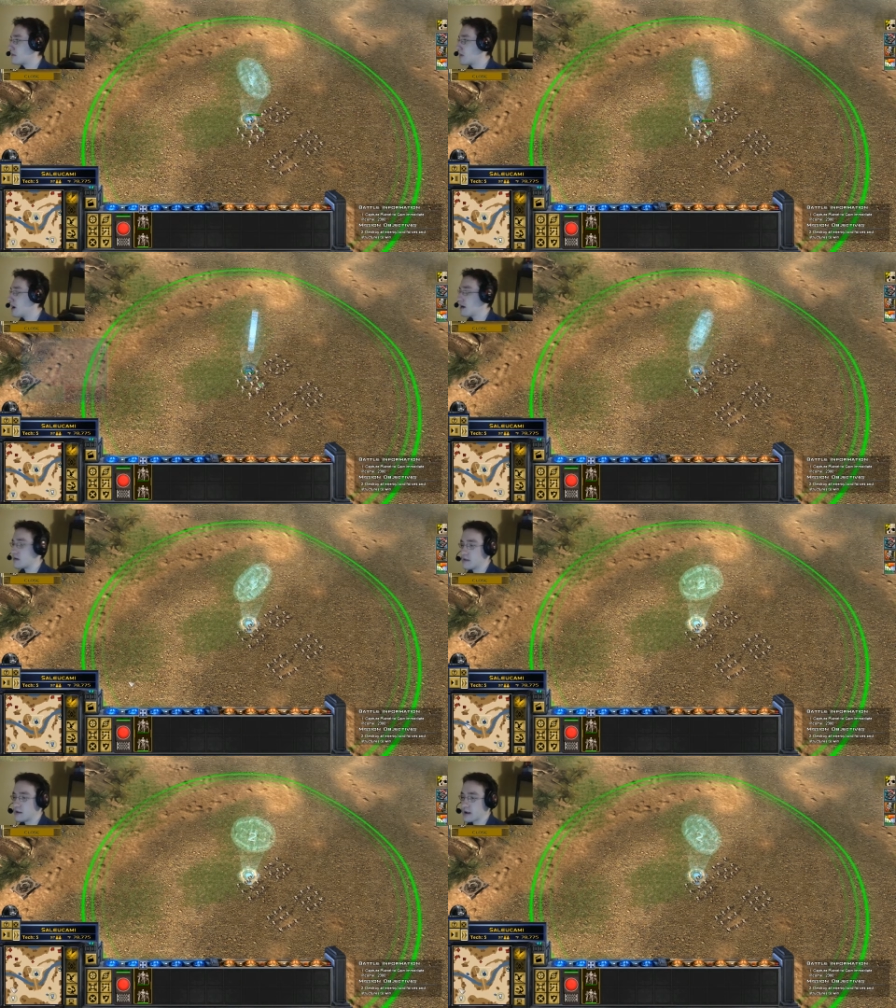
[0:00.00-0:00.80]
Oh,
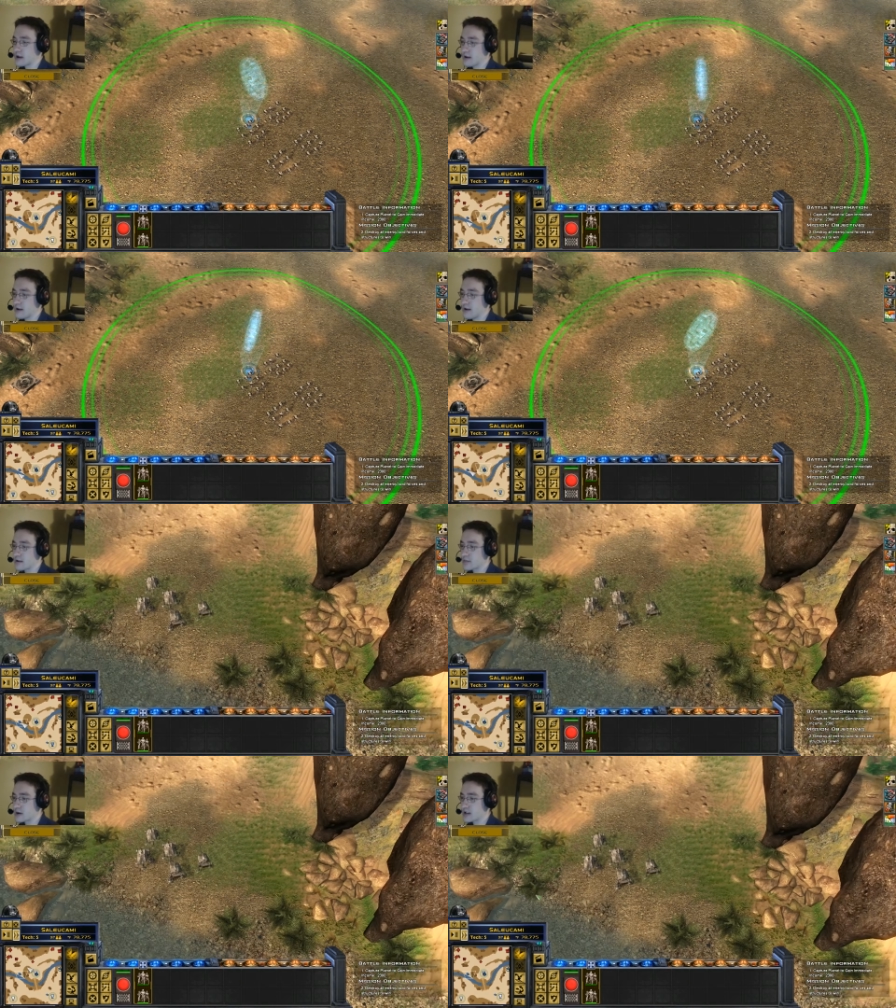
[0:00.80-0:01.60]
okay. I was
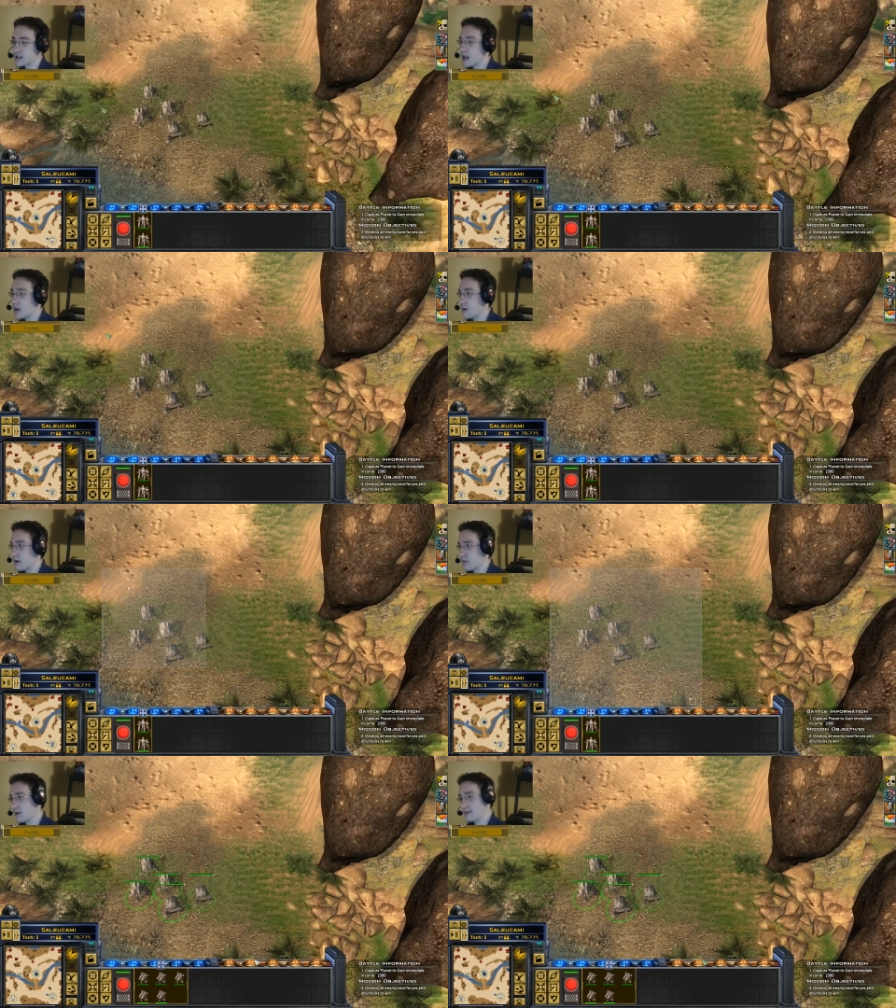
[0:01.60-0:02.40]
about to say, wait,
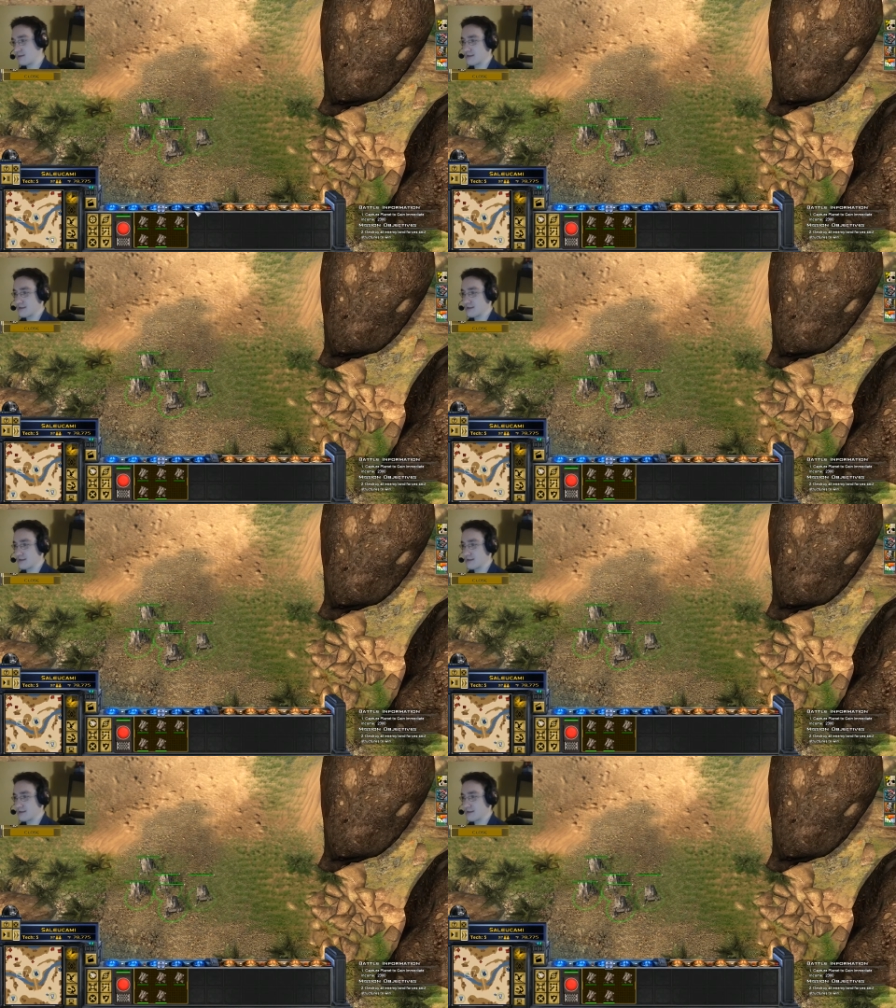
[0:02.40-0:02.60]
what?